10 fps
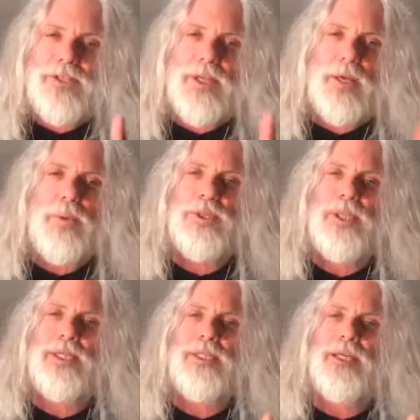thing was
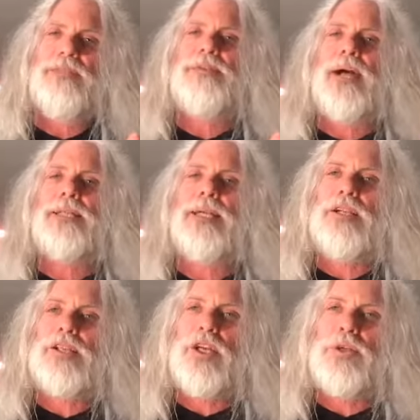that it did affect
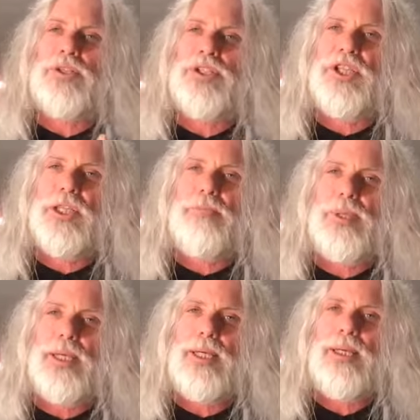Arizona's
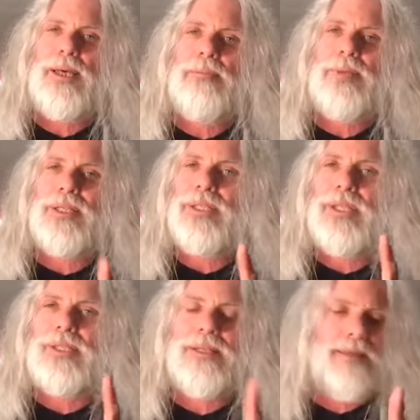GDP, but
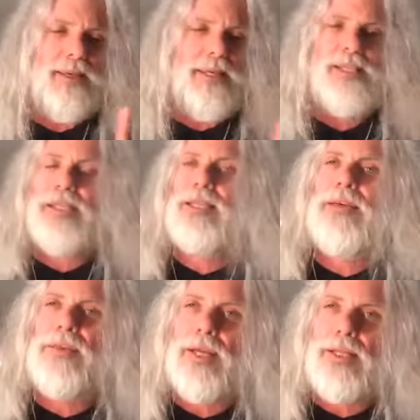just
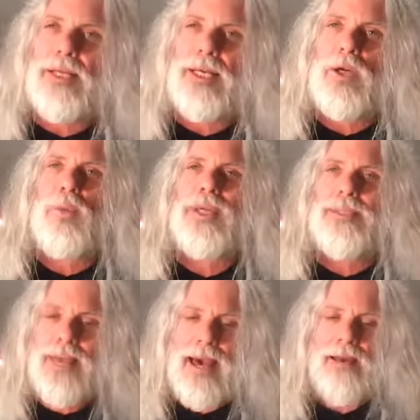insignificantly. It went
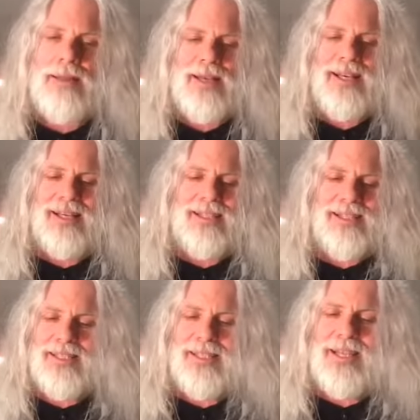down
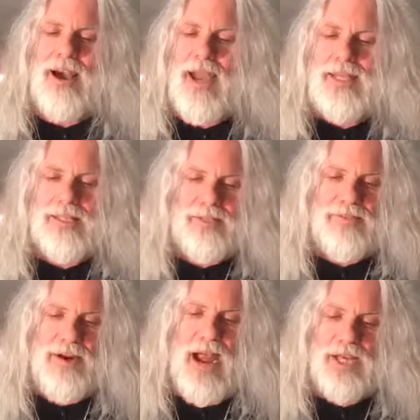just a tiny little
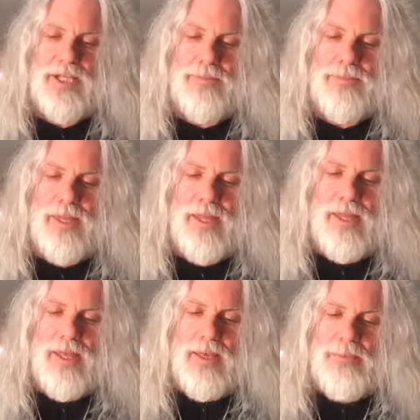fraction.
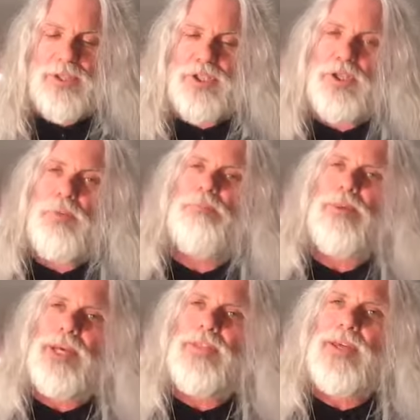But the two
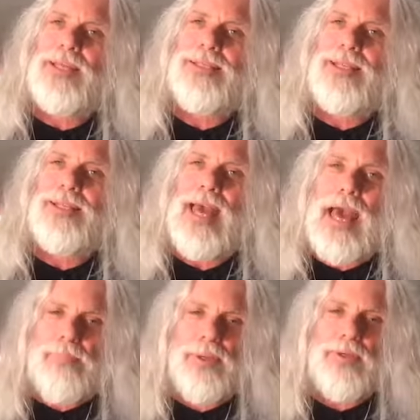big things that
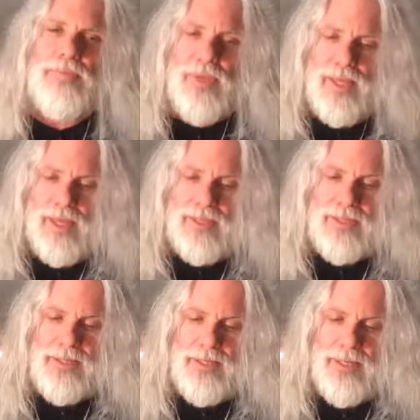happened
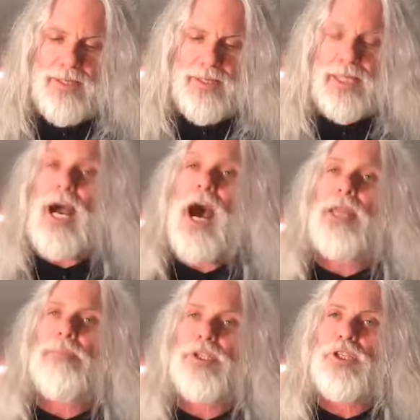that the
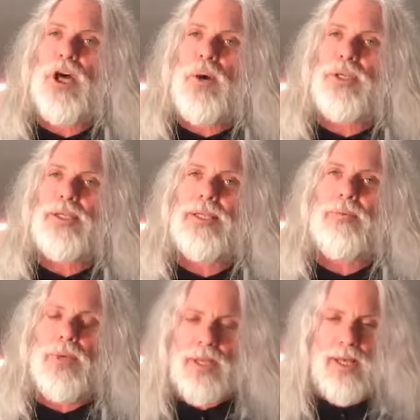economists noticed, that
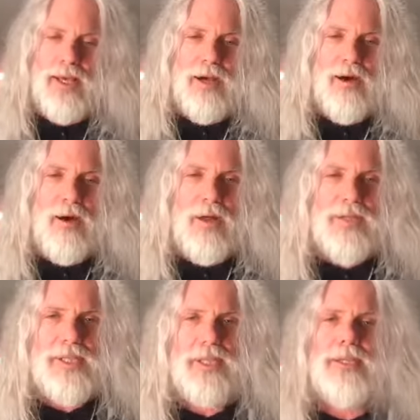when all
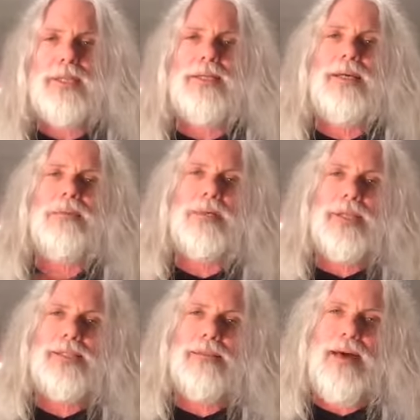these illegal
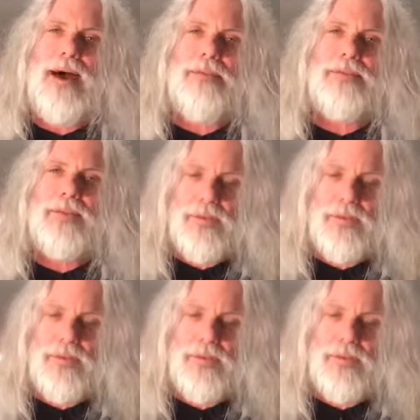immigrants left,